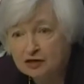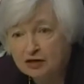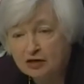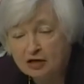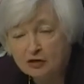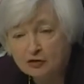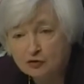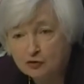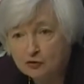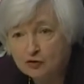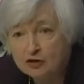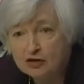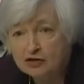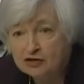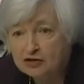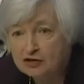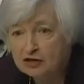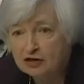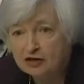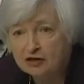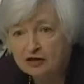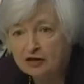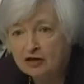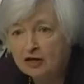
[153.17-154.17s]
an
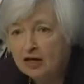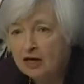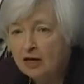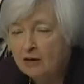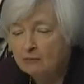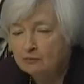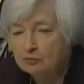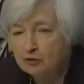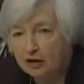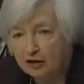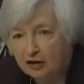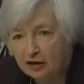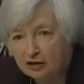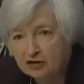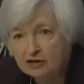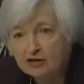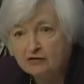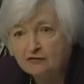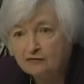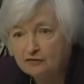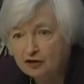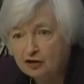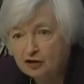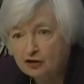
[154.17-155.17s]
increase in
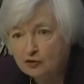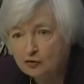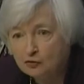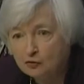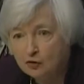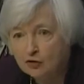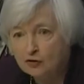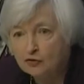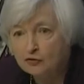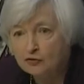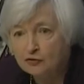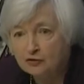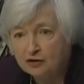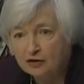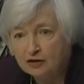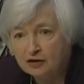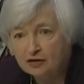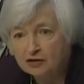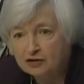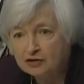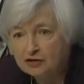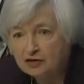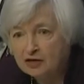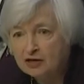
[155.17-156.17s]
productivity growth
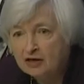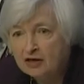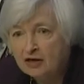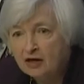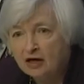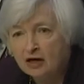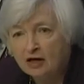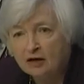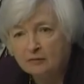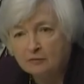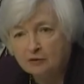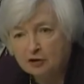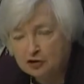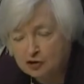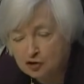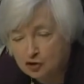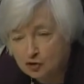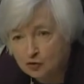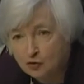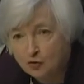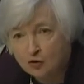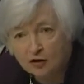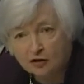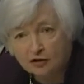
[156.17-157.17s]
and um, a
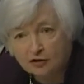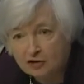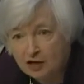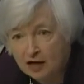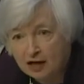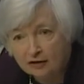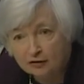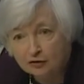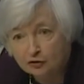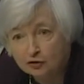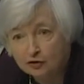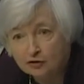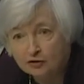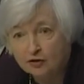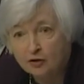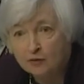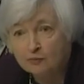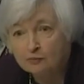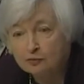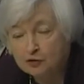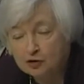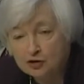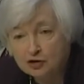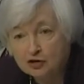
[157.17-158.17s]
strong dollar
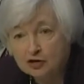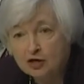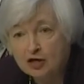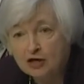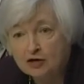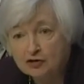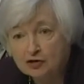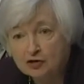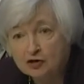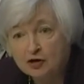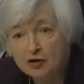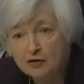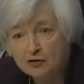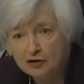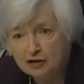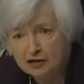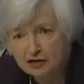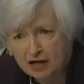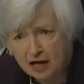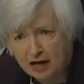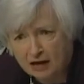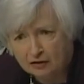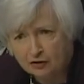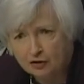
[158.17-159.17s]
appreciation of the
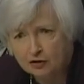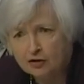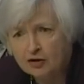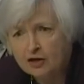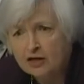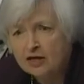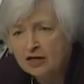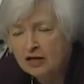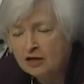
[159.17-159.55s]
dollar